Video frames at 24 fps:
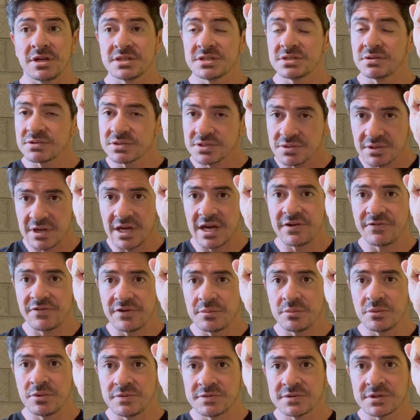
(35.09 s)
So it's okay if it
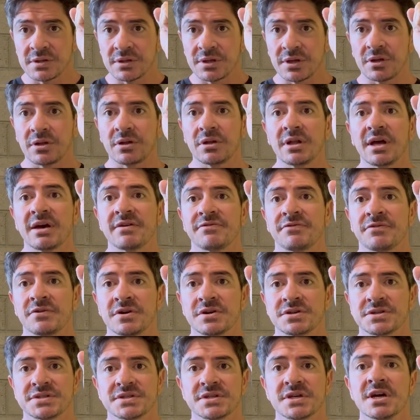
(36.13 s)
moves a little at
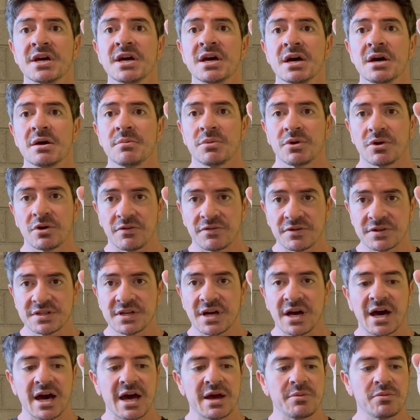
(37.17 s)
first, but over
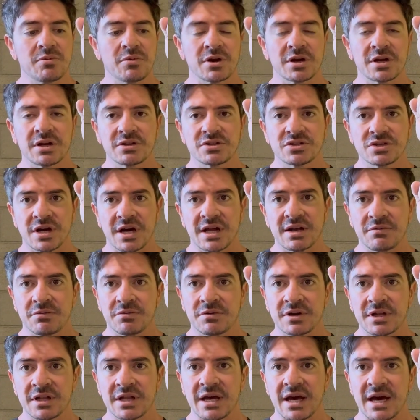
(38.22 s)
time we're going to try to
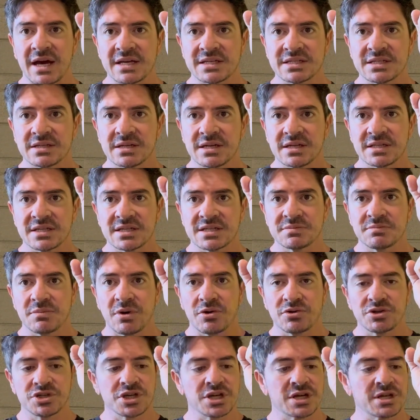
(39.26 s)
really isolate this
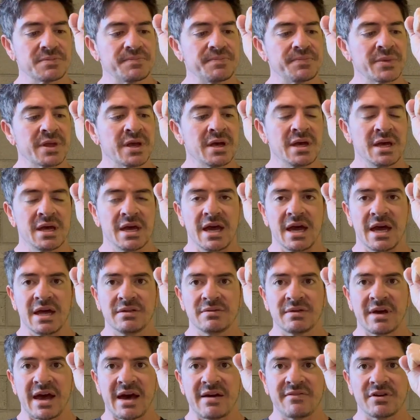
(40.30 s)
motion
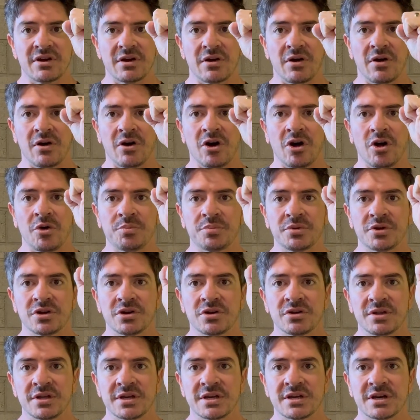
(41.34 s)
and have it all
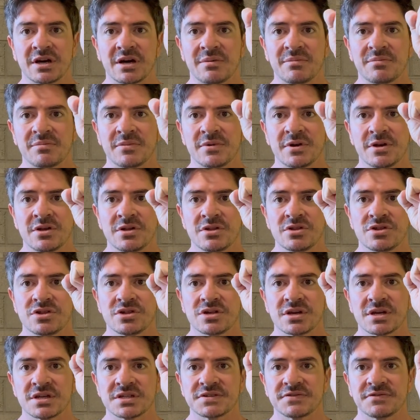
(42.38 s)
purely come
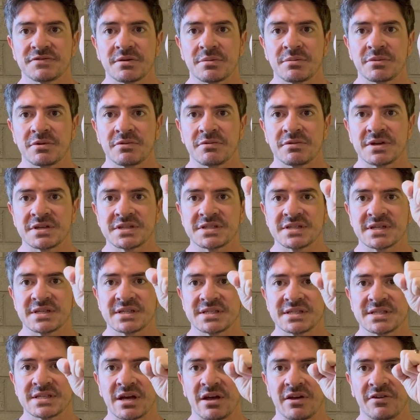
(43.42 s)
just from the wrist
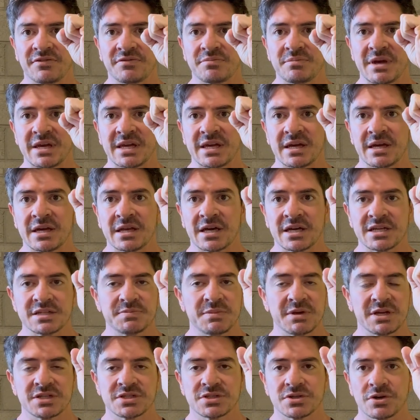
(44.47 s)
itself, making a nice
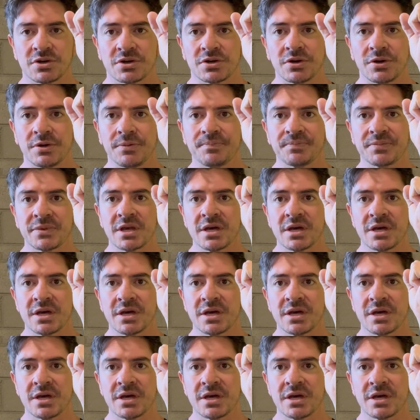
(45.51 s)
big circle.